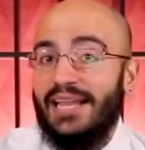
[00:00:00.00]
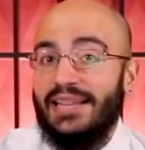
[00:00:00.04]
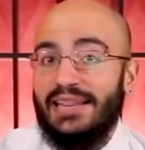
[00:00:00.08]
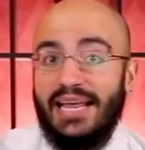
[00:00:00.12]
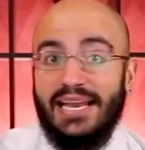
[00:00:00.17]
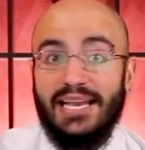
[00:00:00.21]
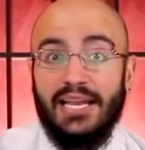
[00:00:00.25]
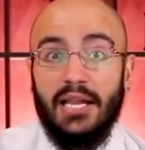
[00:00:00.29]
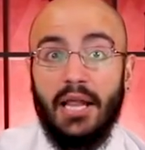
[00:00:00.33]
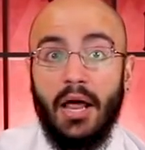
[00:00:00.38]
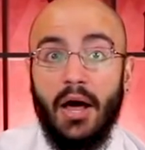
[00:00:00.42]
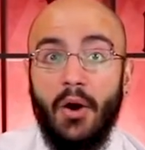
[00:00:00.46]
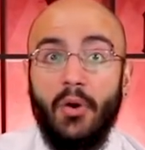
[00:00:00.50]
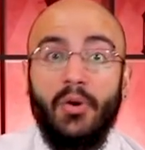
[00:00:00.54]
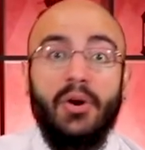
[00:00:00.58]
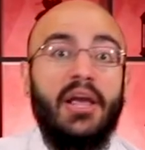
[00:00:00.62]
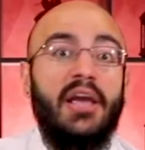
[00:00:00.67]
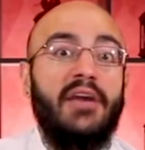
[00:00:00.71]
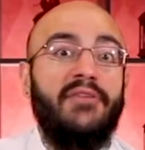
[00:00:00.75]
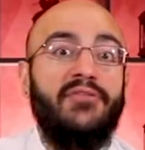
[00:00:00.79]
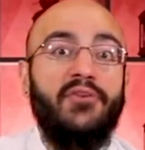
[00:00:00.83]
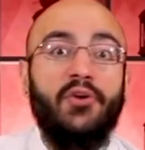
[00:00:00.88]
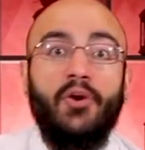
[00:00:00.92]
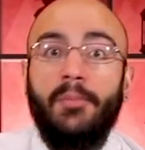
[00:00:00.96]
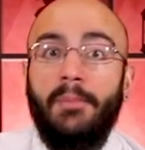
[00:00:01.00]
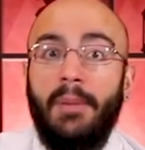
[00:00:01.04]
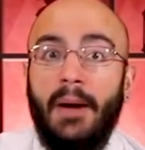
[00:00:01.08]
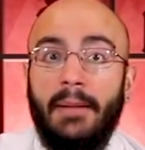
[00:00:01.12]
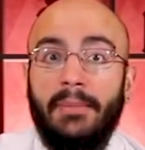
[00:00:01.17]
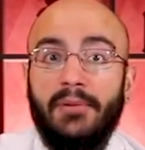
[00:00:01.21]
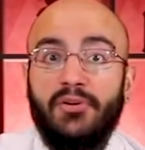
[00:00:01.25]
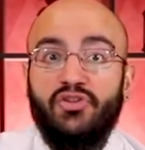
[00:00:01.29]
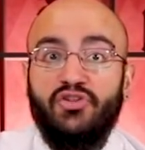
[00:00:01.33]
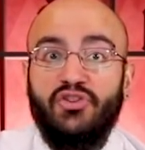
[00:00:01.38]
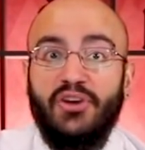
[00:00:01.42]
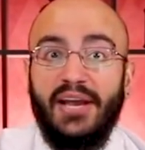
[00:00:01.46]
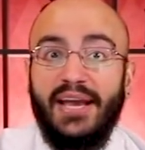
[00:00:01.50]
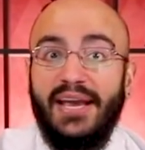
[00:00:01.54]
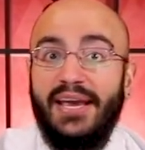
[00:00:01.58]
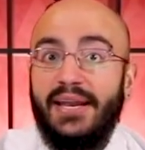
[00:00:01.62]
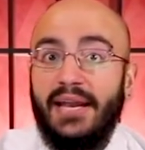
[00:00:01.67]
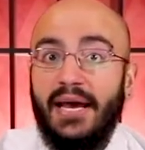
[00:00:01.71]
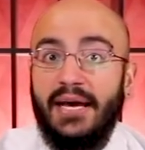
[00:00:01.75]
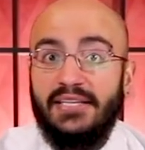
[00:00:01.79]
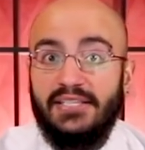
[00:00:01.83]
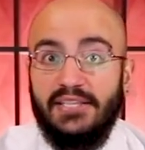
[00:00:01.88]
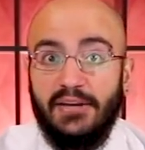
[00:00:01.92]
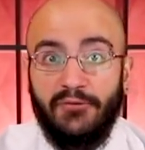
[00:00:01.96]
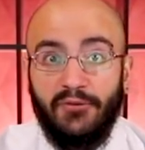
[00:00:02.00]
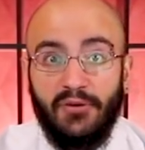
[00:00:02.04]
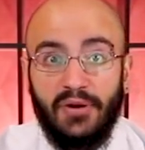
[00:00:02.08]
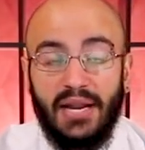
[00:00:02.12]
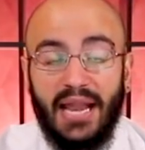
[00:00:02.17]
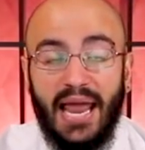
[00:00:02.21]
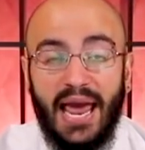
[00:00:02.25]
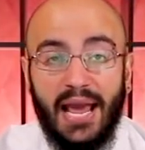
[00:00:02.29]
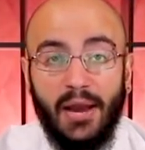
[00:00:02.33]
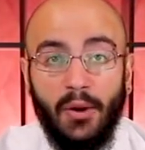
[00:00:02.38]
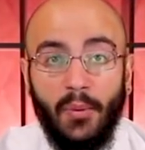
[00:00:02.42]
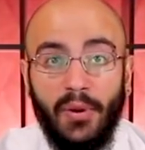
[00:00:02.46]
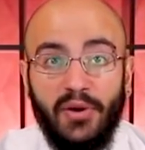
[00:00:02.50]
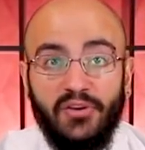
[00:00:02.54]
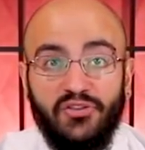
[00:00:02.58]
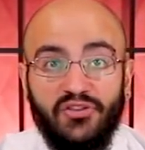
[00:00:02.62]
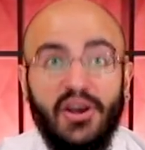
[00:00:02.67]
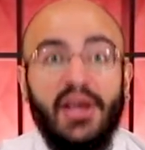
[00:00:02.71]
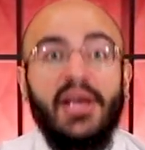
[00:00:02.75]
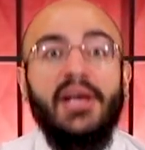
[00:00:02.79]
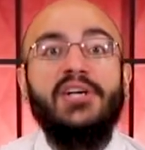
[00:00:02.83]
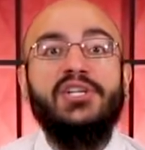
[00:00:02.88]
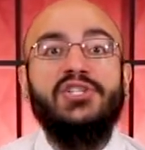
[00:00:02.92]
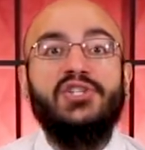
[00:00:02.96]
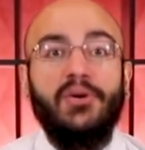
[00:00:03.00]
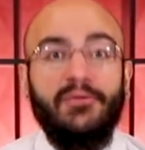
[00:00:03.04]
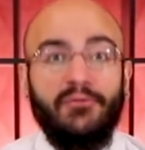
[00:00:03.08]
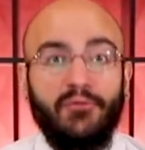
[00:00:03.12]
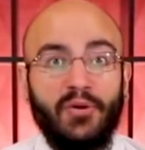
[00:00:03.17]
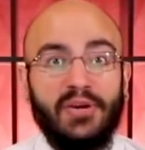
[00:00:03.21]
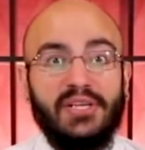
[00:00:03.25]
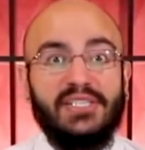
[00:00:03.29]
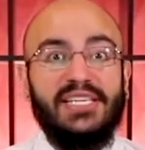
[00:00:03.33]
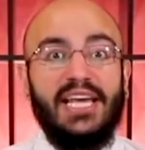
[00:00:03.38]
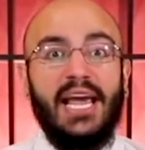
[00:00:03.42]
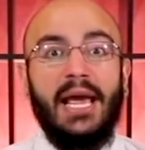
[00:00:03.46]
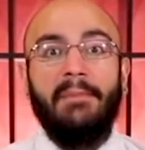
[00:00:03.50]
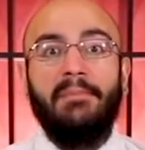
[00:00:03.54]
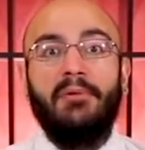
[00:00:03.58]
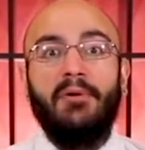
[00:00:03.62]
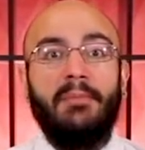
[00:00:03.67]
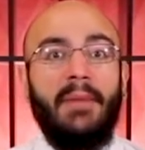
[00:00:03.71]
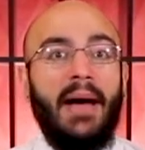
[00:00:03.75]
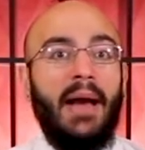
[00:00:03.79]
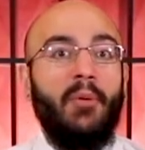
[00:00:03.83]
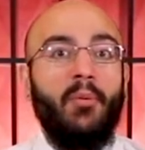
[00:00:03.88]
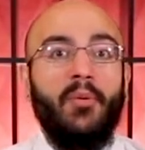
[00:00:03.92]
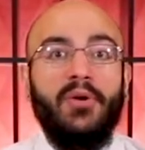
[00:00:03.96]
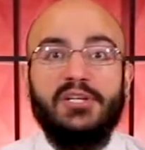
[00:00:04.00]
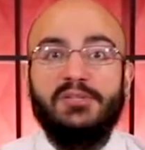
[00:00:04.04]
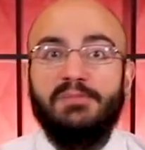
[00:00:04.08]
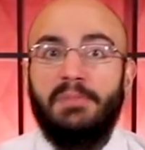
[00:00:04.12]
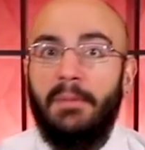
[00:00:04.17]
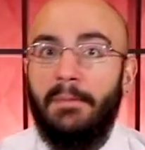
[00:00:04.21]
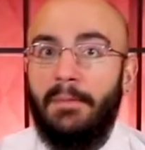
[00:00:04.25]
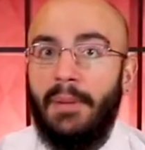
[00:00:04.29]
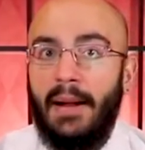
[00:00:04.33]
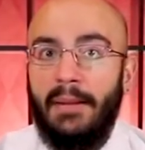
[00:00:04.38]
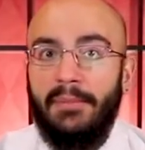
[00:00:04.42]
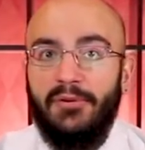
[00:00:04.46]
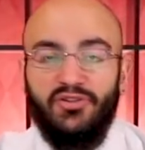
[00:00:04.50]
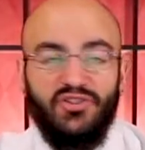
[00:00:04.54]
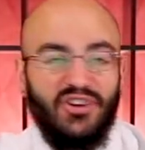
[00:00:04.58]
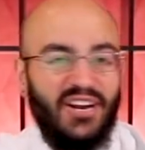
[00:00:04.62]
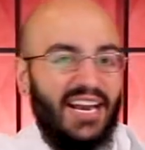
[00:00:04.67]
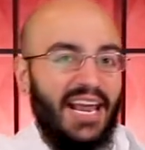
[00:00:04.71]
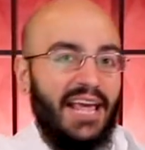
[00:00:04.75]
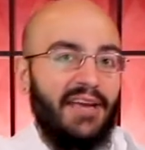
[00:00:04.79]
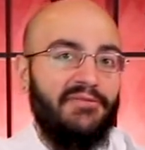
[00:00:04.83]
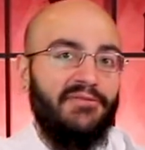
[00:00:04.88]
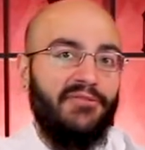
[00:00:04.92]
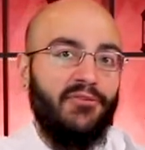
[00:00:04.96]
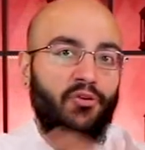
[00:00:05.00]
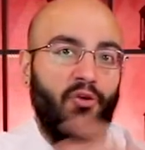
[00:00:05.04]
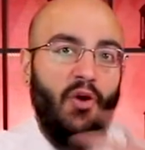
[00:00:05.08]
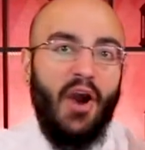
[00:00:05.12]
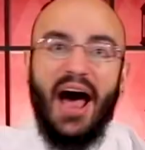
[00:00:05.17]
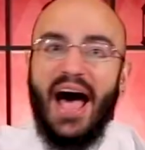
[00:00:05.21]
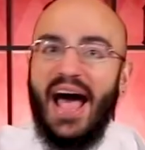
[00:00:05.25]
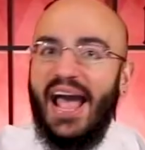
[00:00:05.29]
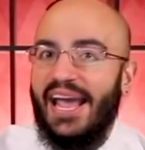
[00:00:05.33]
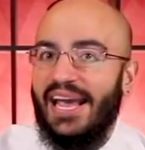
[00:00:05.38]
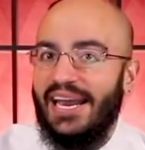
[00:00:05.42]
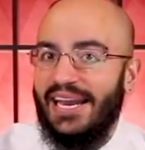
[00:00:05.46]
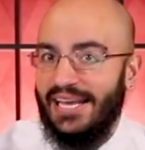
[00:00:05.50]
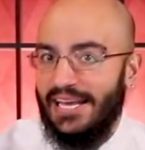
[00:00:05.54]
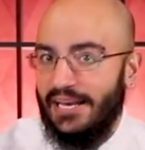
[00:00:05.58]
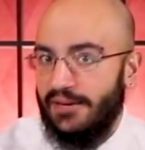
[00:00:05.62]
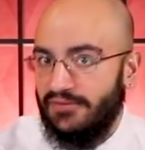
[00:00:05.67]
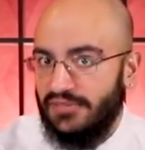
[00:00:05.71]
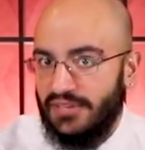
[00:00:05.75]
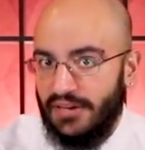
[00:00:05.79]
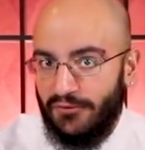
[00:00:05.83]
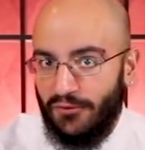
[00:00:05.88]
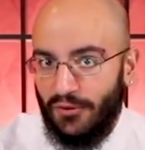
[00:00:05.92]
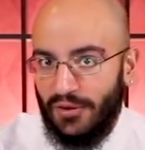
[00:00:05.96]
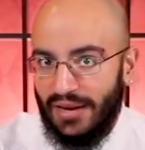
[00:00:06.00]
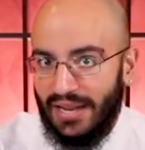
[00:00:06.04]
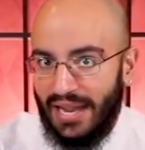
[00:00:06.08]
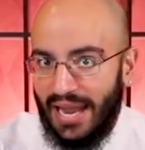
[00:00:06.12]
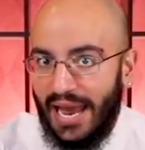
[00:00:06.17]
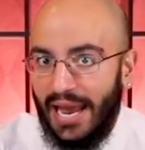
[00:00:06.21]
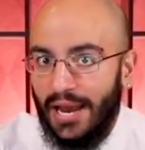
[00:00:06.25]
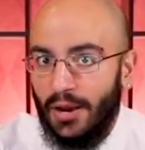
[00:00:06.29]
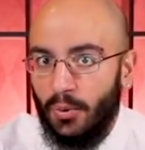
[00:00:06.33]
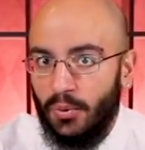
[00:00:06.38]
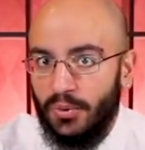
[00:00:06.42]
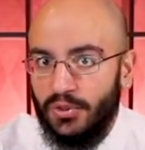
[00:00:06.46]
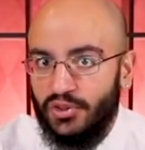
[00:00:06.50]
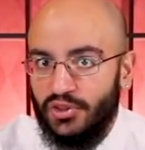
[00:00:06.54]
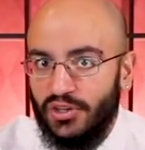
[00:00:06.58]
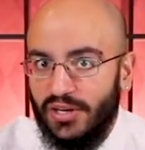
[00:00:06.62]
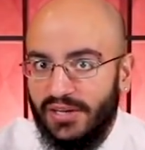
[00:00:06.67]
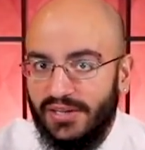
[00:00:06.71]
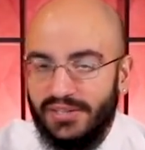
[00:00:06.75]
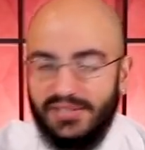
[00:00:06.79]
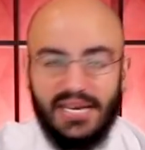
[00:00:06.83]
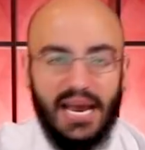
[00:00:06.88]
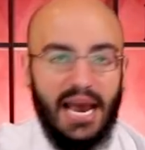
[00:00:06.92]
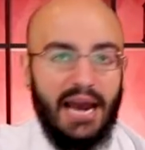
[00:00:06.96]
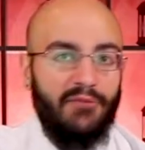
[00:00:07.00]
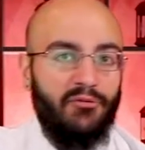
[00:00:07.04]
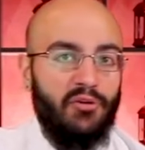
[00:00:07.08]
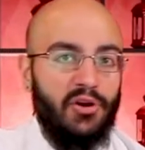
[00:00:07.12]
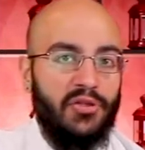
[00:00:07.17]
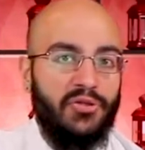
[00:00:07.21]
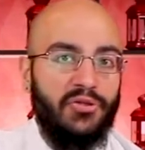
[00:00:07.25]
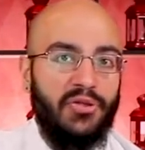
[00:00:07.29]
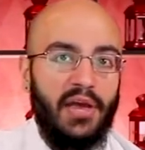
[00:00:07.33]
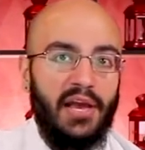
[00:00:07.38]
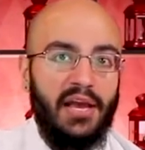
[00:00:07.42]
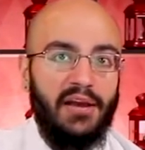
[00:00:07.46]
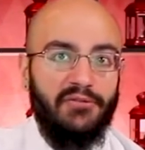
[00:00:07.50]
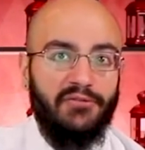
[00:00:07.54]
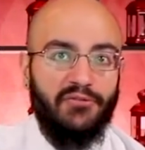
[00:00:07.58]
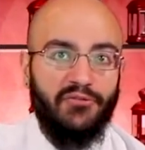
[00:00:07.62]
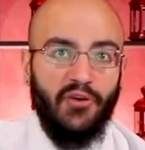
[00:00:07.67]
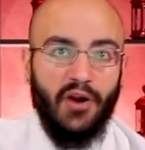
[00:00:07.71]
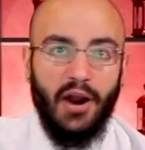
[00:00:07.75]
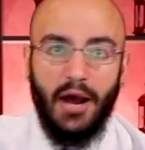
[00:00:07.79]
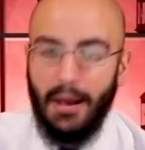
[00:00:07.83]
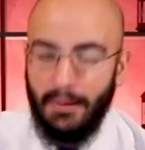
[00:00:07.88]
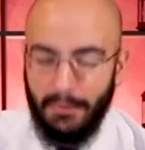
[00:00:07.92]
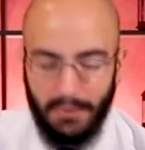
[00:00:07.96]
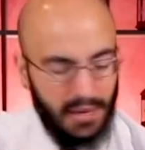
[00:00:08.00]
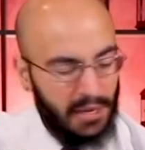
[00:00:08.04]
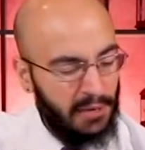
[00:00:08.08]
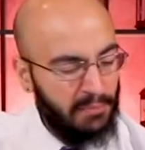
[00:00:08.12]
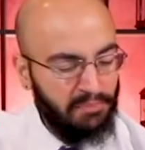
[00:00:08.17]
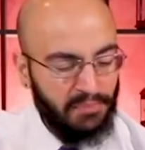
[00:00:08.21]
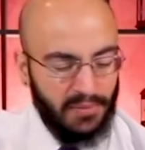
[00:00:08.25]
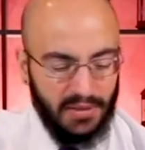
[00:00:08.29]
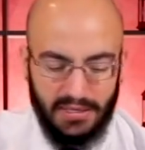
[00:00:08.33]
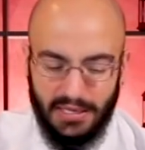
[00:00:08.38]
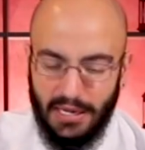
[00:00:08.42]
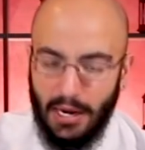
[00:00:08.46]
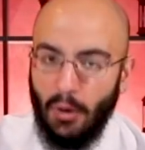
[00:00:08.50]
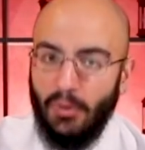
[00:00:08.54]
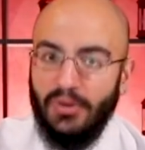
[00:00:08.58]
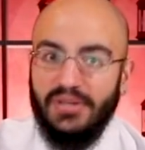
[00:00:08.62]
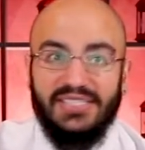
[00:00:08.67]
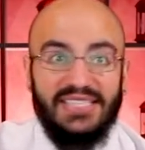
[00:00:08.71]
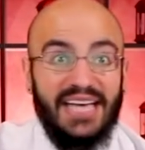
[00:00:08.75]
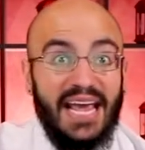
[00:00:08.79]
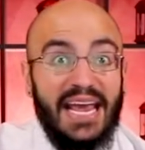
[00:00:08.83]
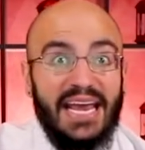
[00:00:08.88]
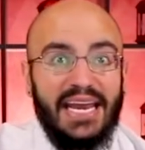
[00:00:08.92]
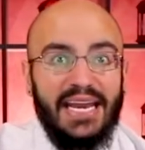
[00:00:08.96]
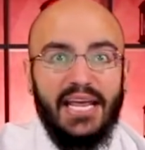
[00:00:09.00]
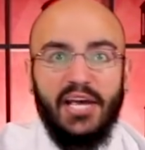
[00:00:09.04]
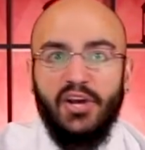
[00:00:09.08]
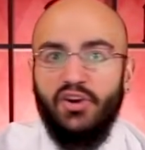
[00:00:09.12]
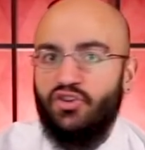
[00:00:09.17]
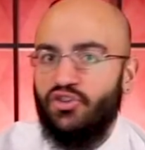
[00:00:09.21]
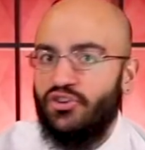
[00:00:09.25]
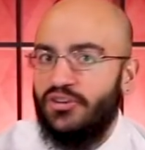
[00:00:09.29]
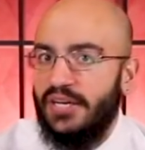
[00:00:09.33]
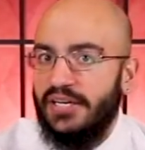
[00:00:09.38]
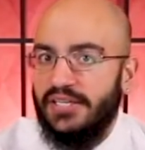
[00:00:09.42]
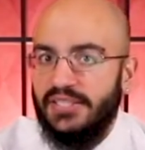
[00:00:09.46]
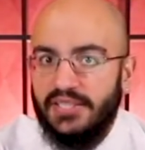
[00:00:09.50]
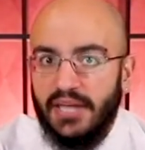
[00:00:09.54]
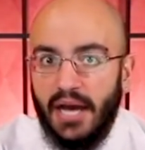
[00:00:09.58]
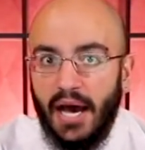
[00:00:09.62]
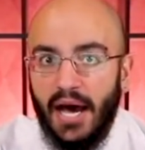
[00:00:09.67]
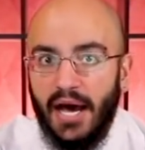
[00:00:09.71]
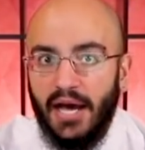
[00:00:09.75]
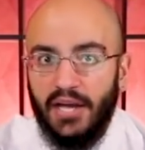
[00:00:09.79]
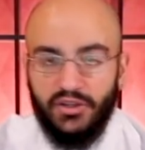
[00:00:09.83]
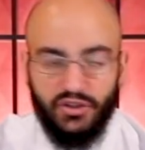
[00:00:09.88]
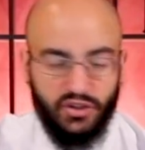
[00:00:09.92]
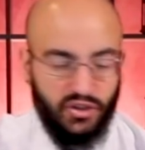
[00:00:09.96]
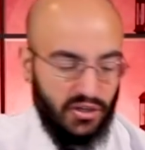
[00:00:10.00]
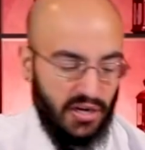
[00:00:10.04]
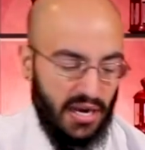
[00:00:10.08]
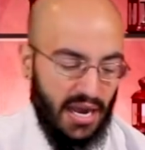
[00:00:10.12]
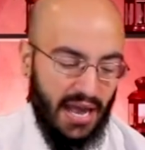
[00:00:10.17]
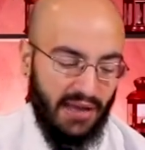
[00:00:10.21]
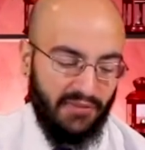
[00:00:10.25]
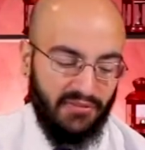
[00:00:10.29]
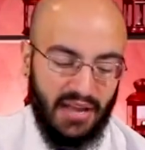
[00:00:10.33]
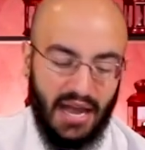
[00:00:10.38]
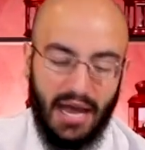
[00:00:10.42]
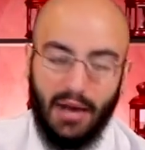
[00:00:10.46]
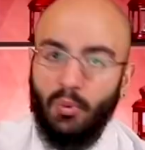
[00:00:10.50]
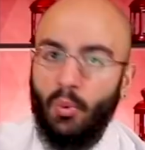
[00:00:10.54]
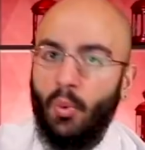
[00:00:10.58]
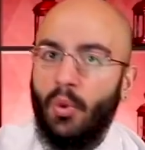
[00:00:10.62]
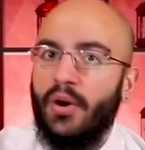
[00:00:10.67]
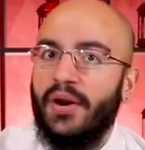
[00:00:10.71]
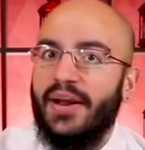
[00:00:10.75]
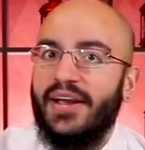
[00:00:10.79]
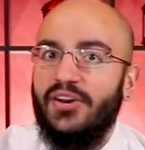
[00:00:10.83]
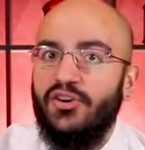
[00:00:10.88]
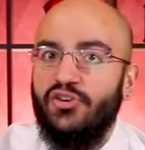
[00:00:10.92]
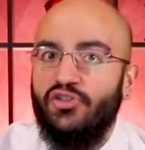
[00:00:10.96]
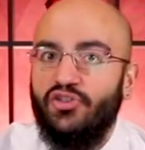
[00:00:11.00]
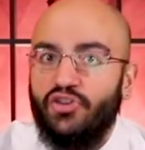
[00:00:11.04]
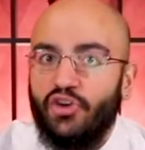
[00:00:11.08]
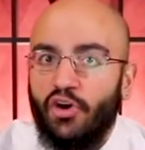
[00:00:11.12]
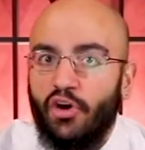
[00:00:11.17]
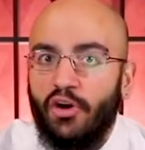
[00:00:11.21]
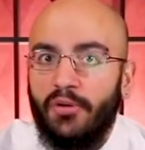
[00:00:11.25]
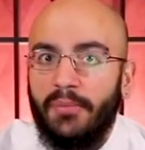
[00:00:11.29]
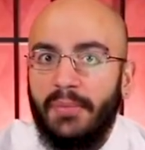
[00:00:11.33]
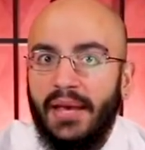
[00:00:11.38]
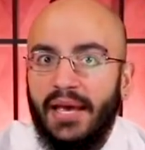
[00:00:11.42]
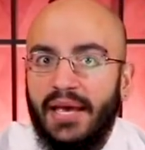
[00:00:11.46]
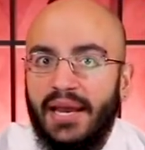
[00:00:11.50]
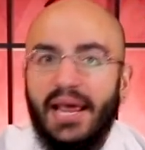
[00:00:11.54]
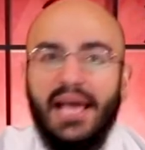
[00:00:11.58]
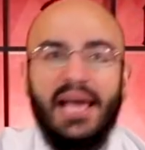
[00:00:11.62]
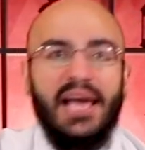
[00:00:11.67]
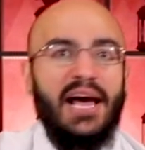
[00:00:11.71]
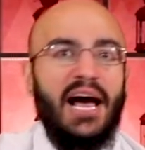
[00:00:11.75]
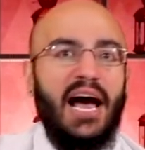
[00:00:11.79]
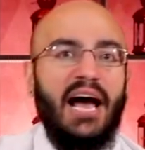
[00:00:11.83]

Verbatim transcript: let alone if you're publishing in a different language. So, for example, my work's been published in a variety of different languages, everything from, you know, Danish to Dutch. I've got work in German.